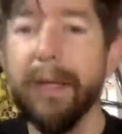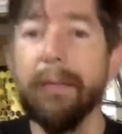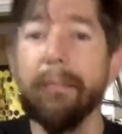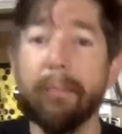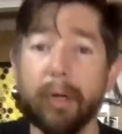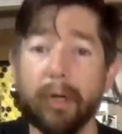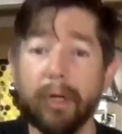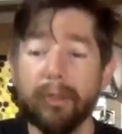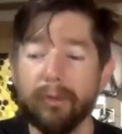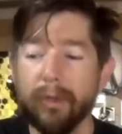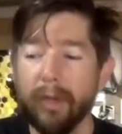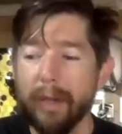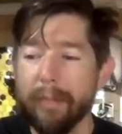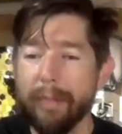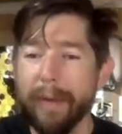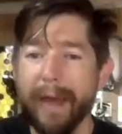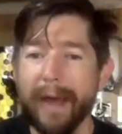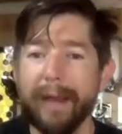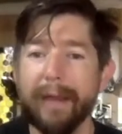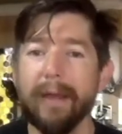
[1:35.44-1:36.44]
burned really
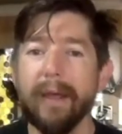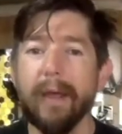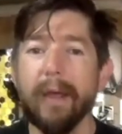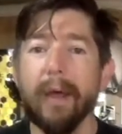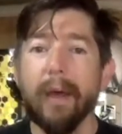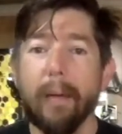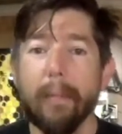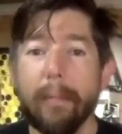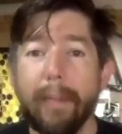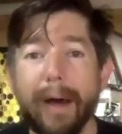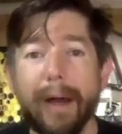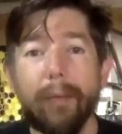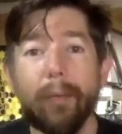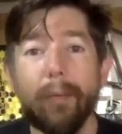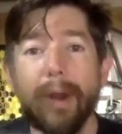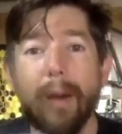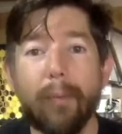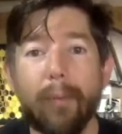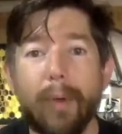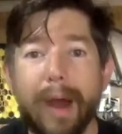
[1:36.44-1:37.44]
bad. But
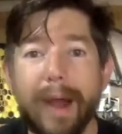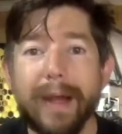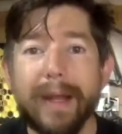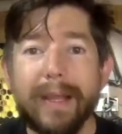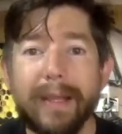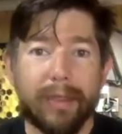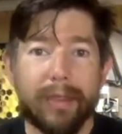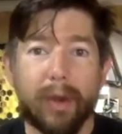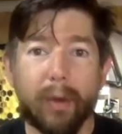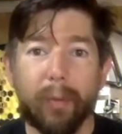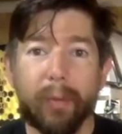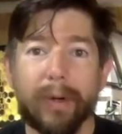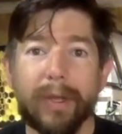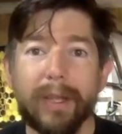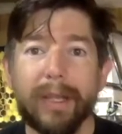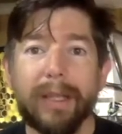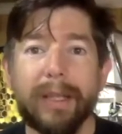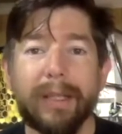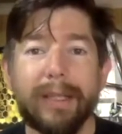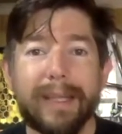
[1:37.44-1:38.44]
when I'm riding, they're
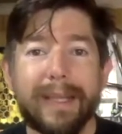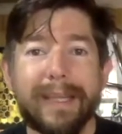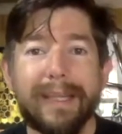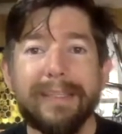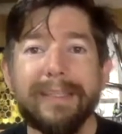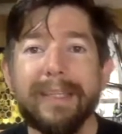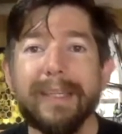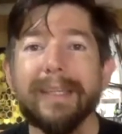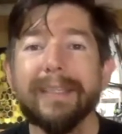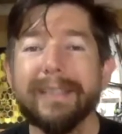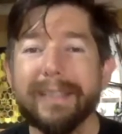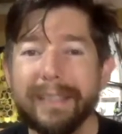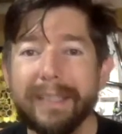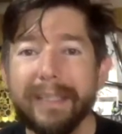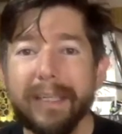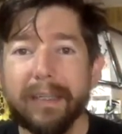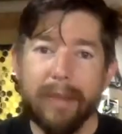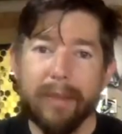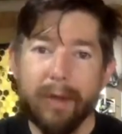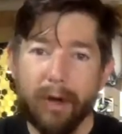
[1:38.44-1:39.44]
really easy to
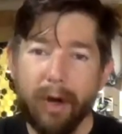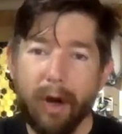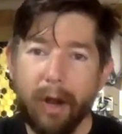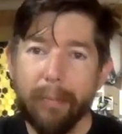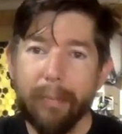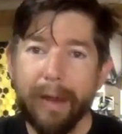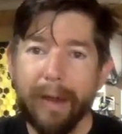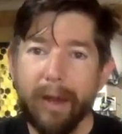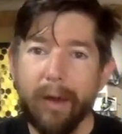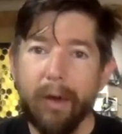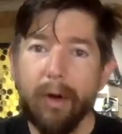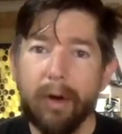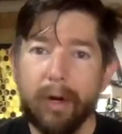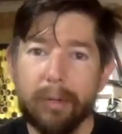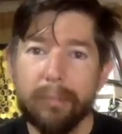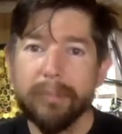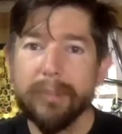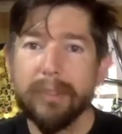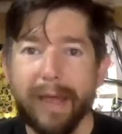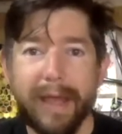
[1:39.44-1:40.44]
see. They're on my
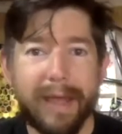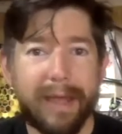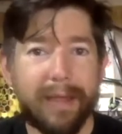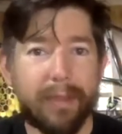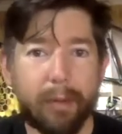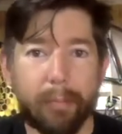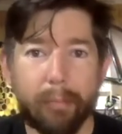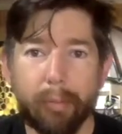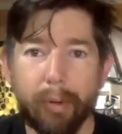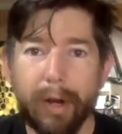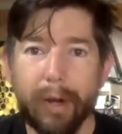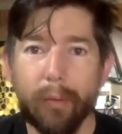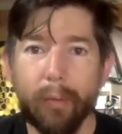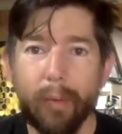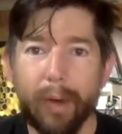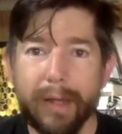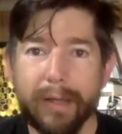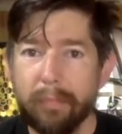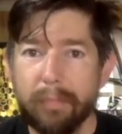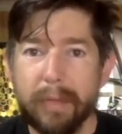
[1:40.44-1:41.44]
arms and they're bright
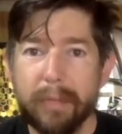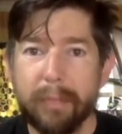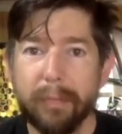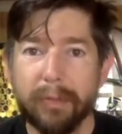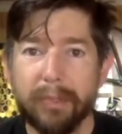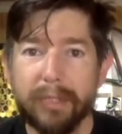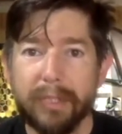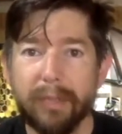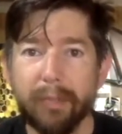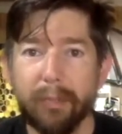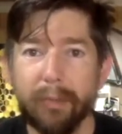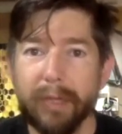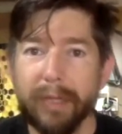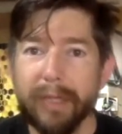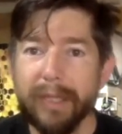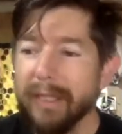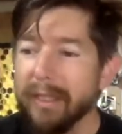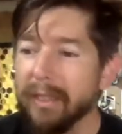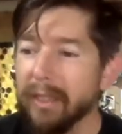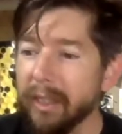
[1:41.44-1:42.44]
white. People see them really
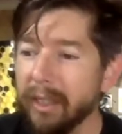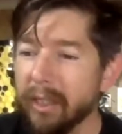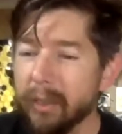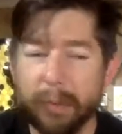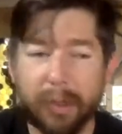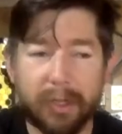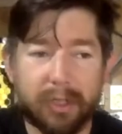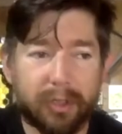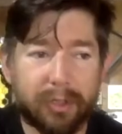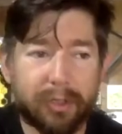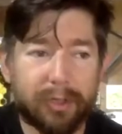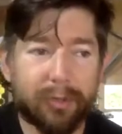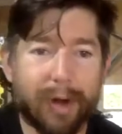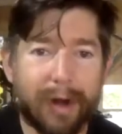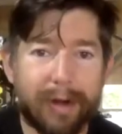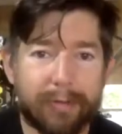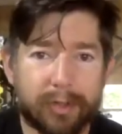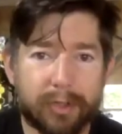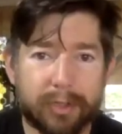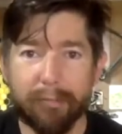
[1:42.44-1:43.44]
easily, especially
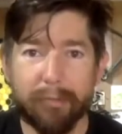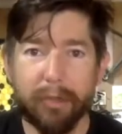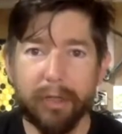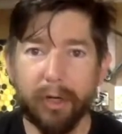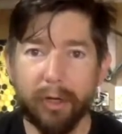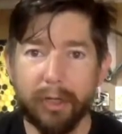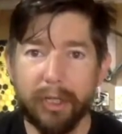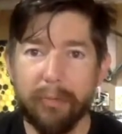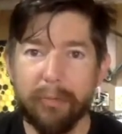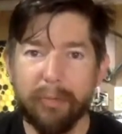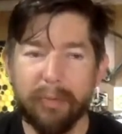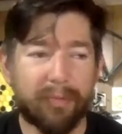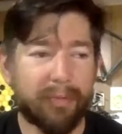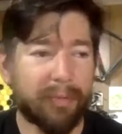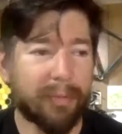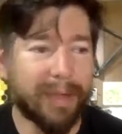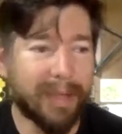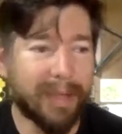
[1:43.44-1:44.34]
drivers. You know, it keeps me from getting